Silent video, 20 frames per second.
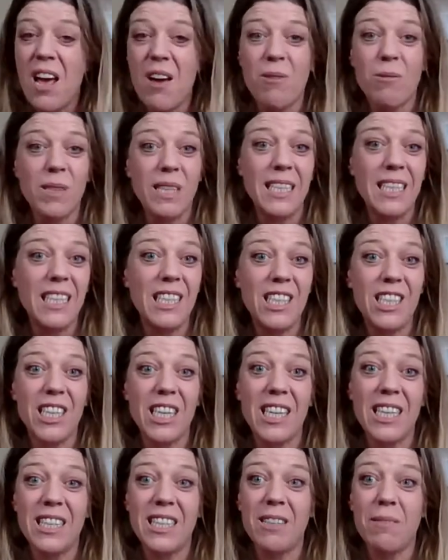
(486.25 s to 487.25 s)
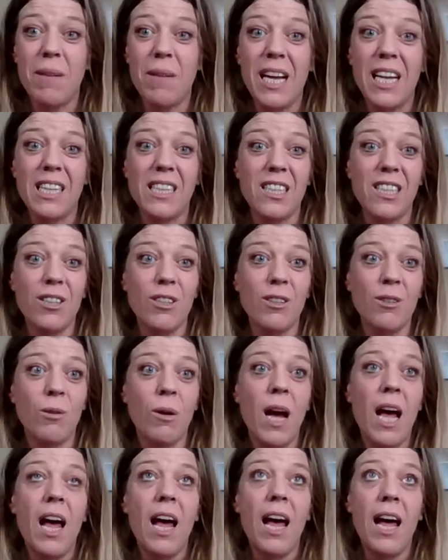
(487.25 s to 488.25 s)
It was just meant
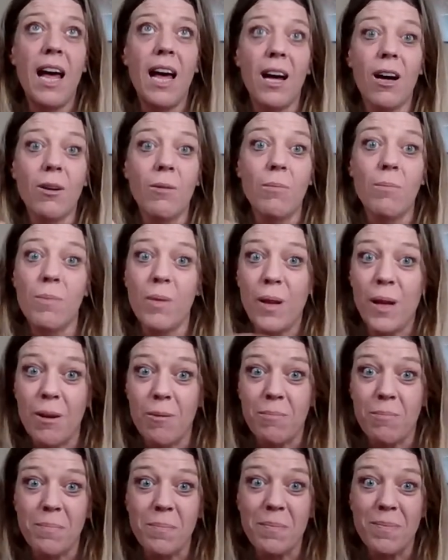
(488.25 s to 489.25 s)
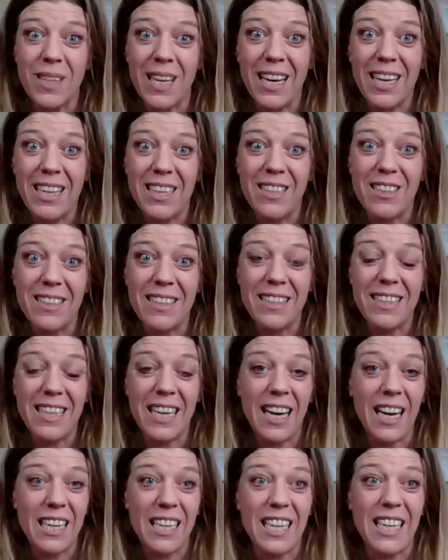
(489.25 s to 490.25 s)
to help them
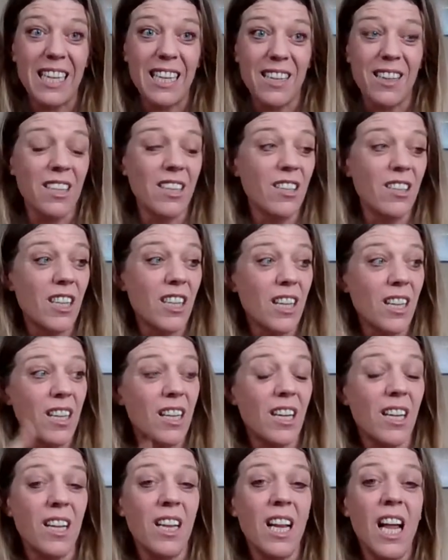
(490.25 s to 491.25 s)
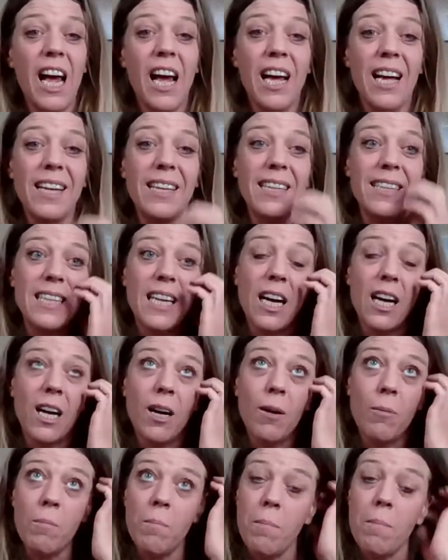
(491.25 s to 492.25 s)
understand English a little. It's
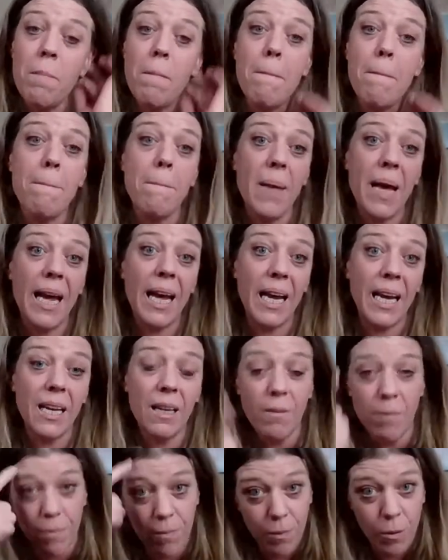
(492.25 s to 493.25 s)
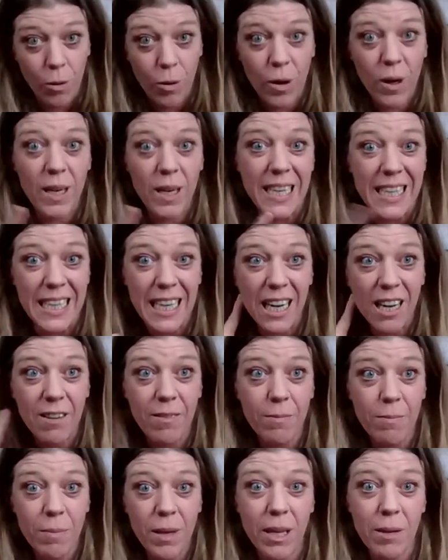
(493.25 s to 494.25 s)
made for
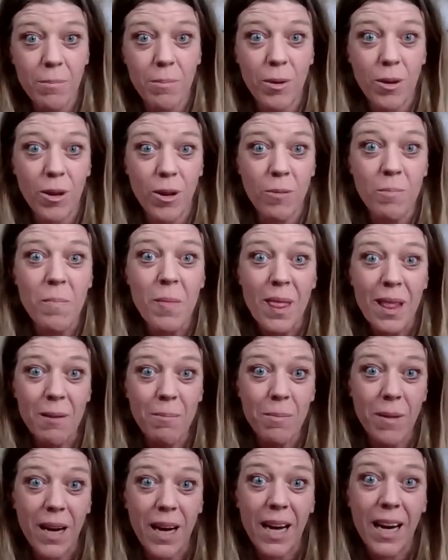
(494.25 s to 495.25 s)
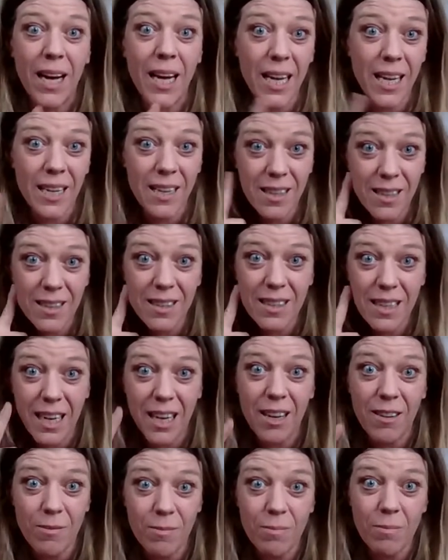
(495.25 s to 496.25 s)
deaf people by
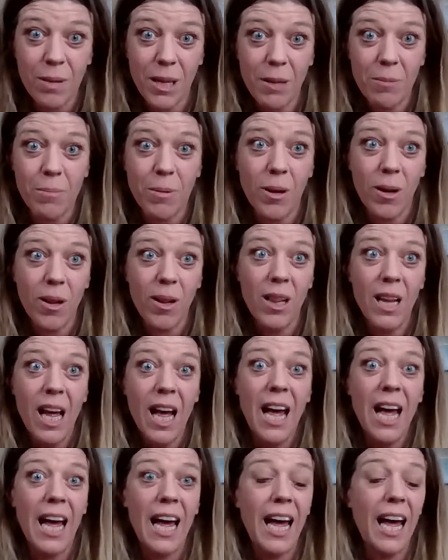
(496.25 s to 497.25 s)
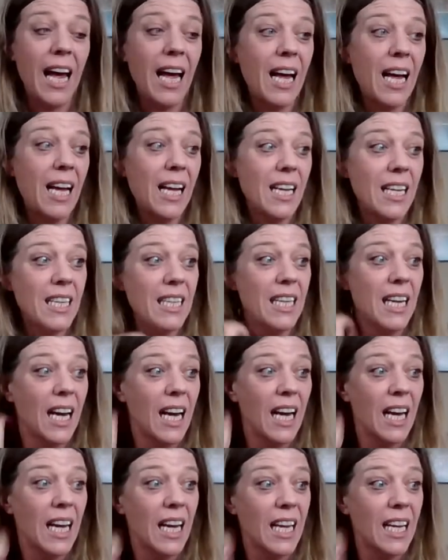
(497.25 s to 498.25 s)
deaf people, and
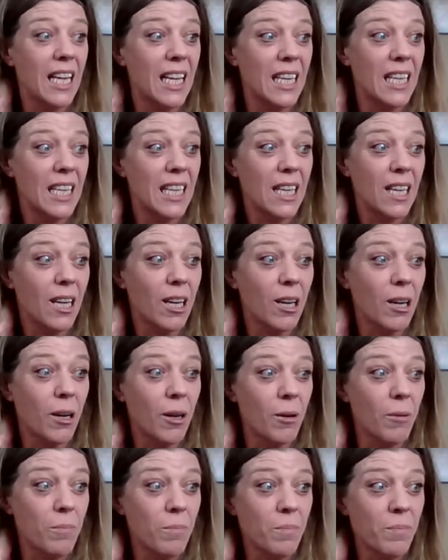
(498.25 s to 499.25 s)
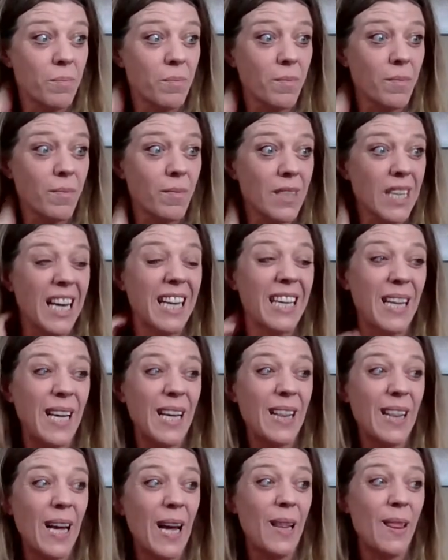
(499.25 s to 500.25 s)
it I
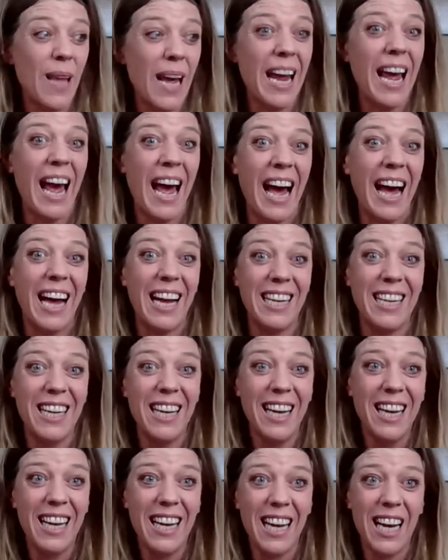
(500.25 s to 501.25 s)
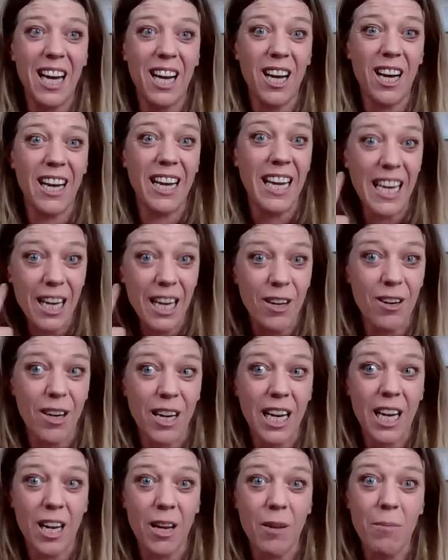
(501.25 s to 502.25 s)
think they had
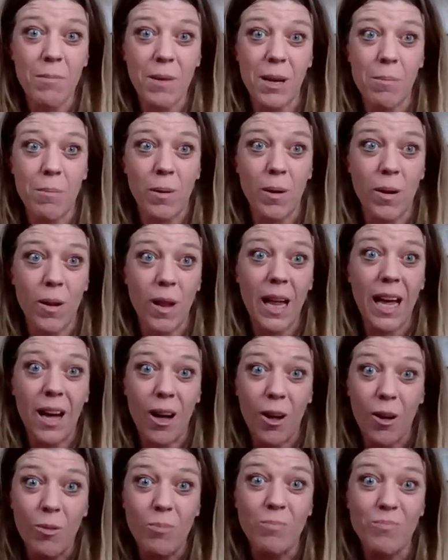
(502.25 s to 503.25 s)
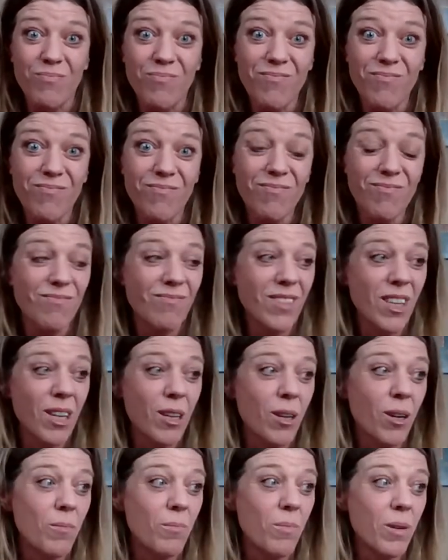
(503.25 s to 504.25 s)
hearing people help
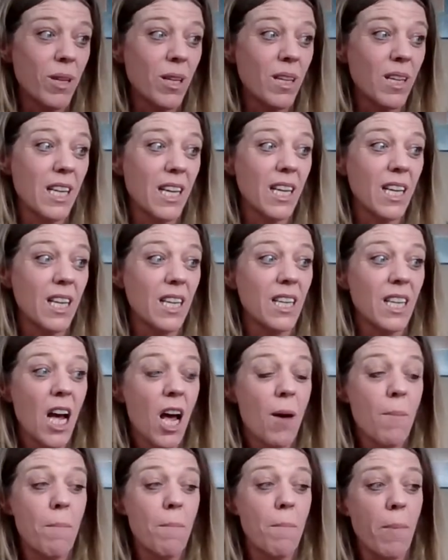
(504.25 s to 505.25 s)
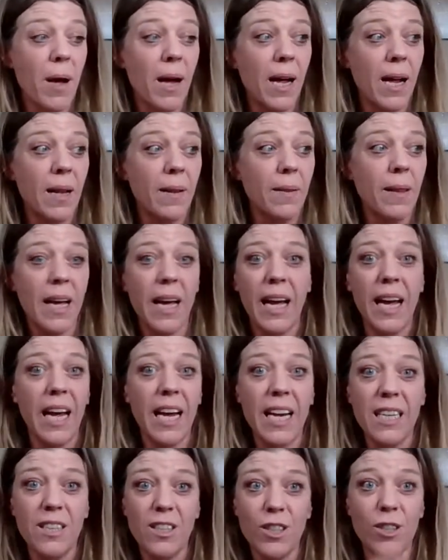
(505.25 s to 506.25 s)
build it, but
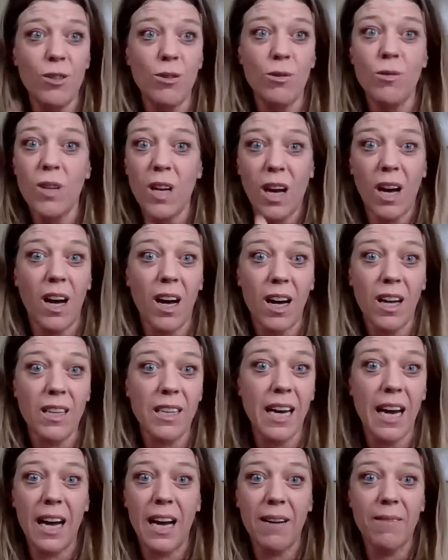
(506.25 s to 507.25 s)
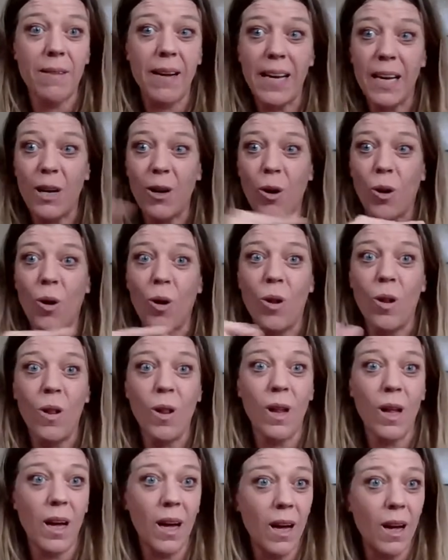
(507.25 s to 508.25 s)
they do not have a
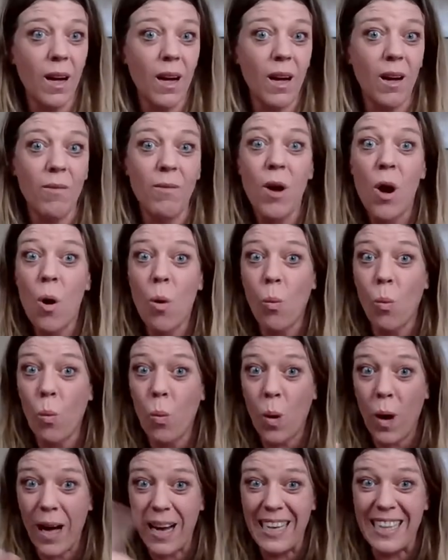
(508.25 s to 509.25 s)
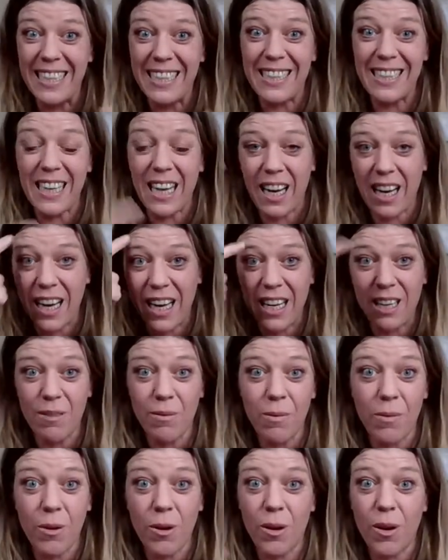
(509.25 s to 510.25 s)
goal of one
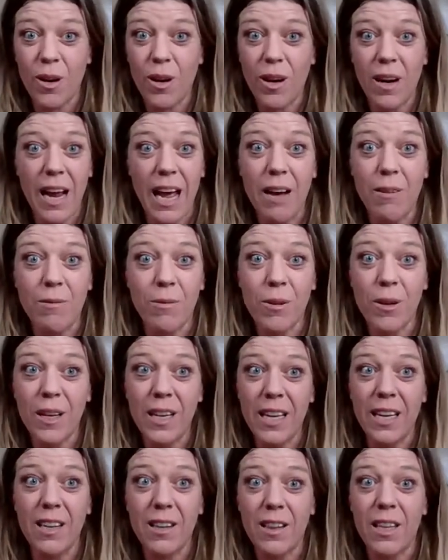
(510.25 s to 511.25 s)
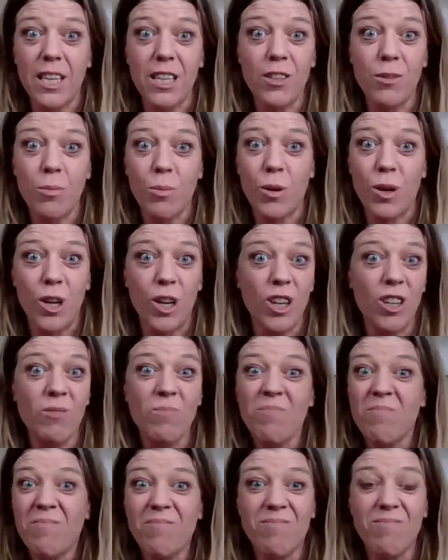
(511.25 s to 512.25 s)
sign for every English word.